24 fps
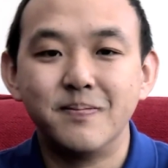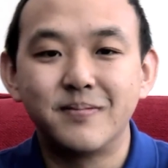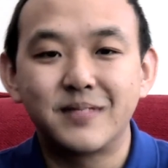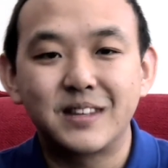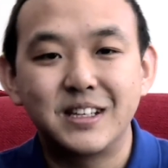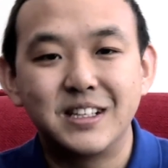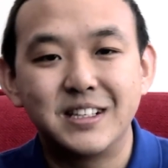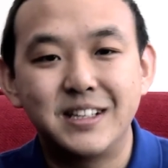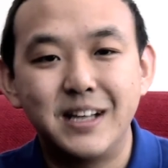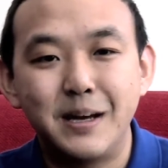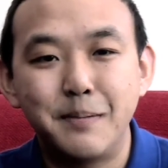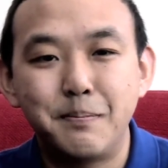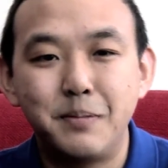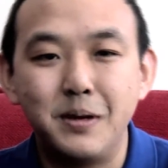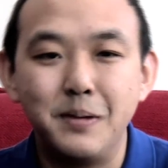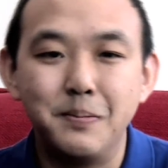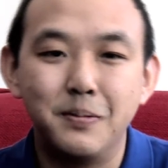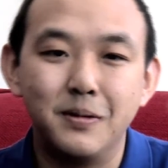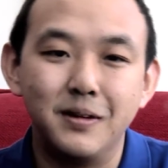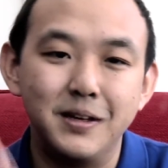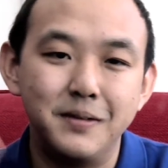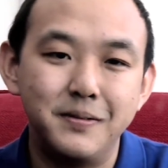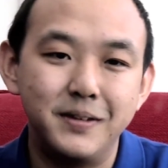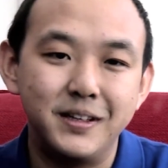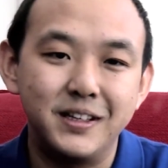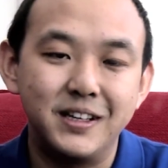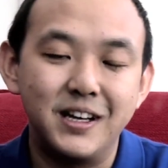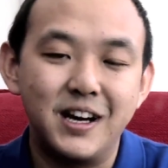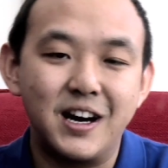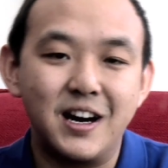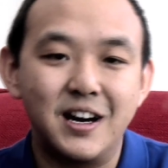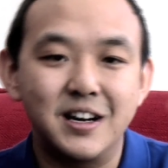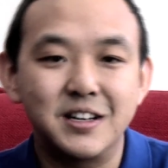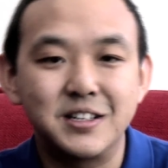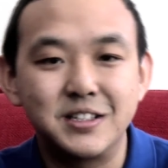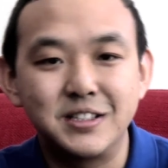It's like people living in
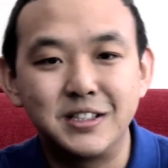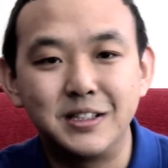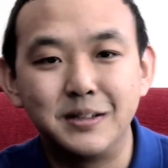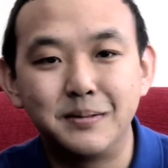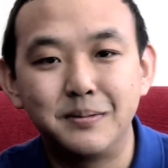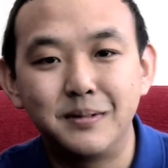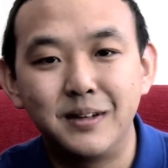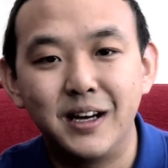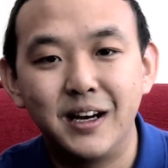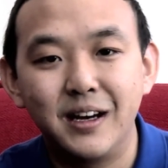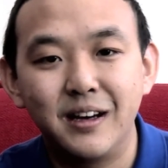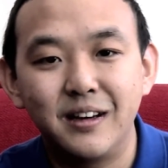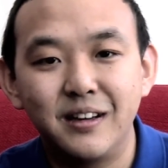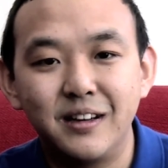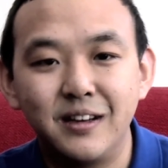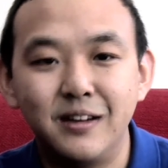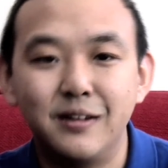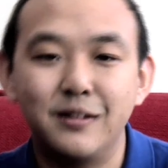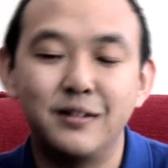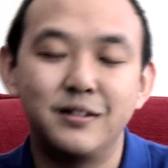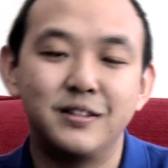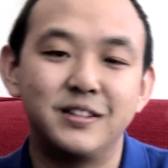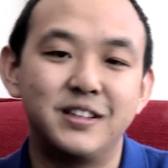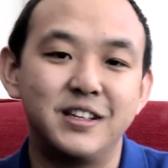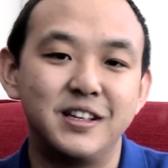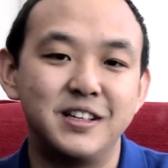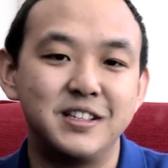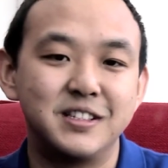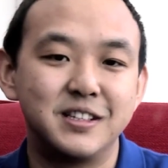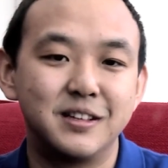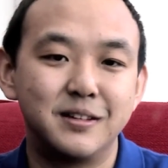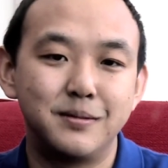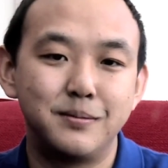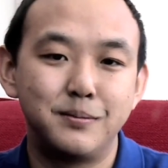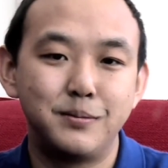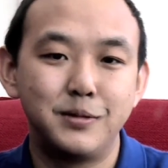hardship, like, there's
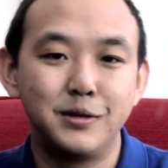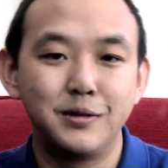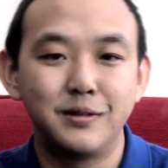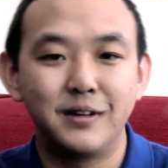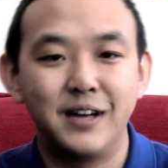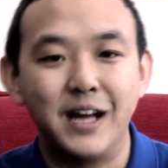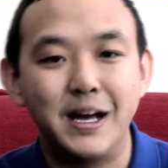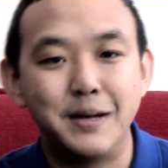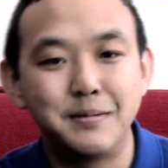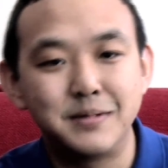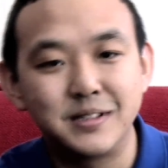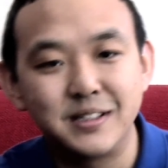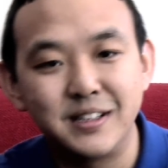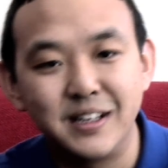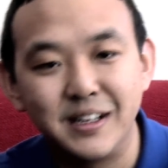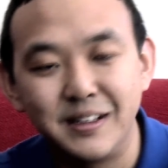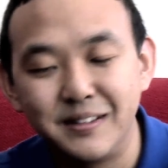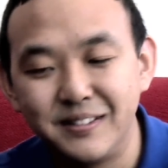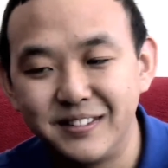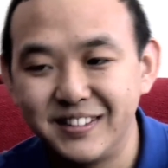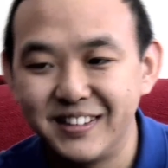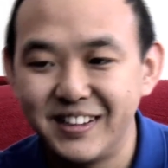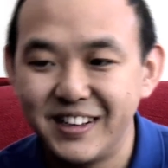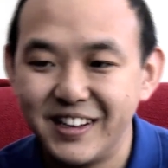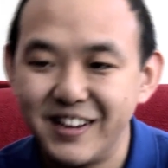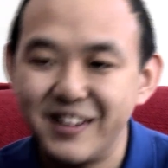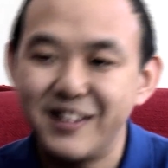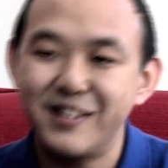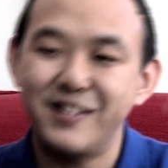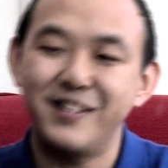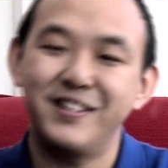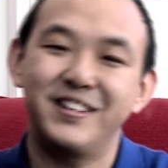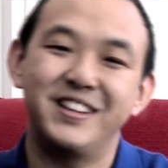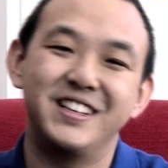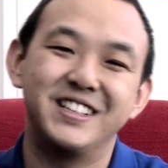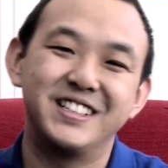a landslide.
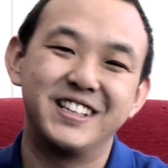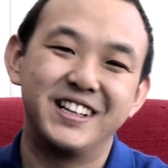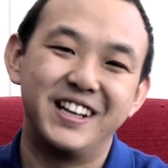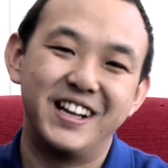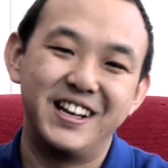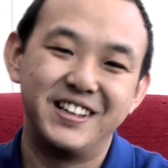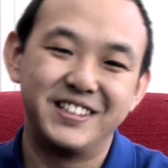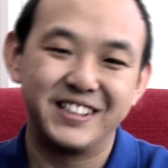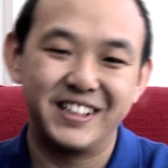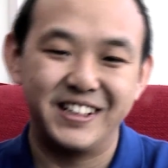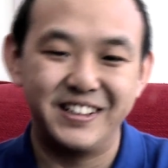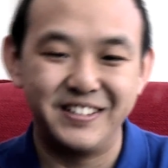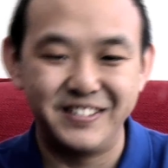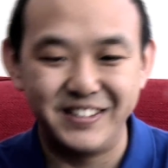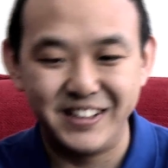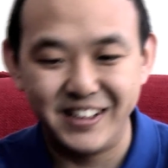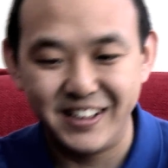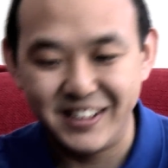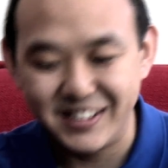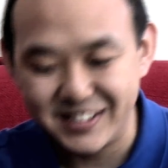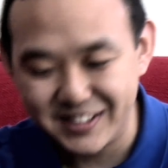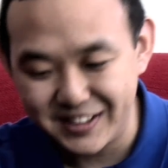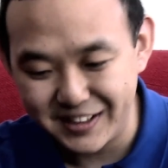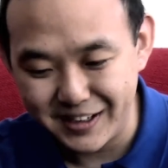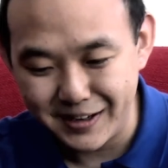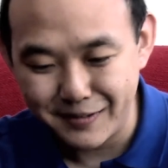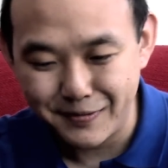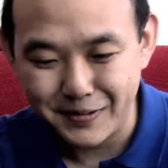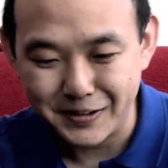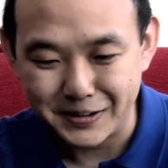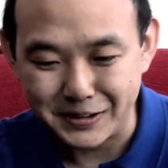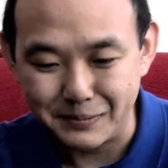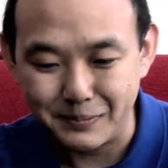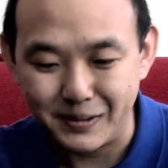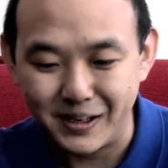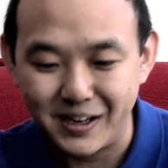Oh, there's a landslide there. It's not
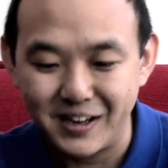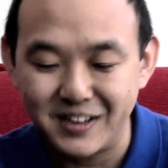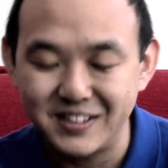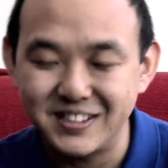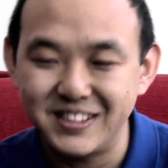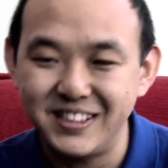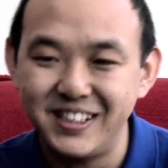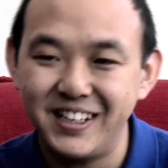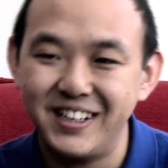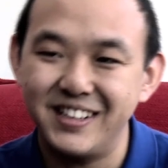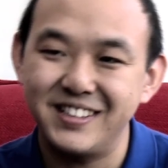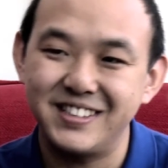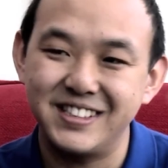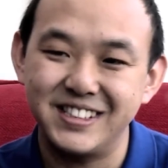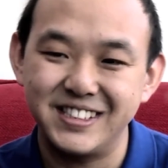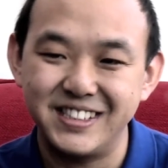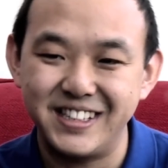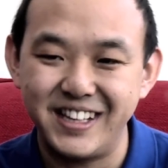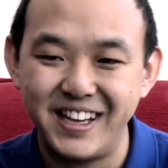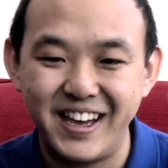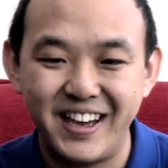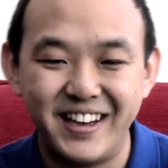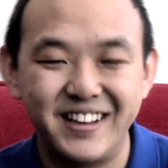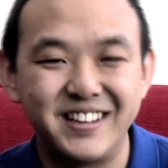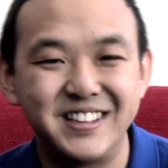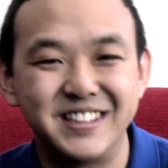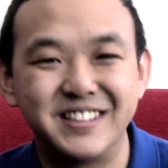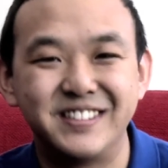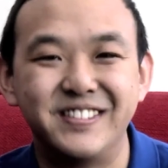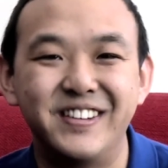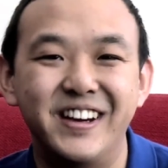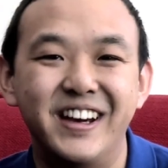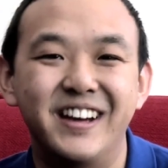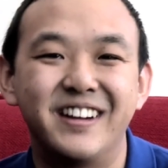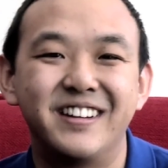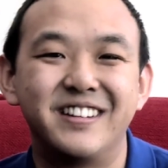affecting my house. Yeah, it's just there. It doesn't
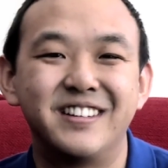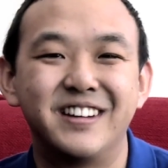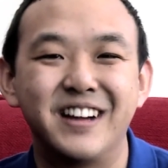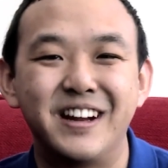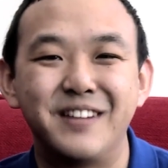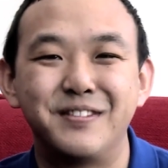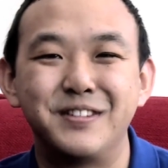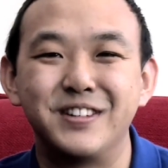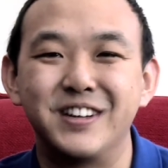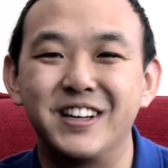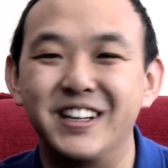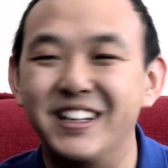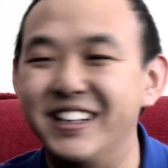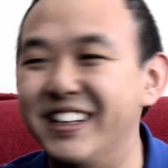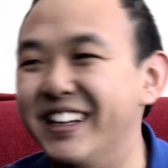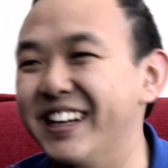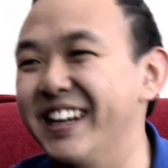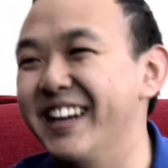matter. I don't have to run.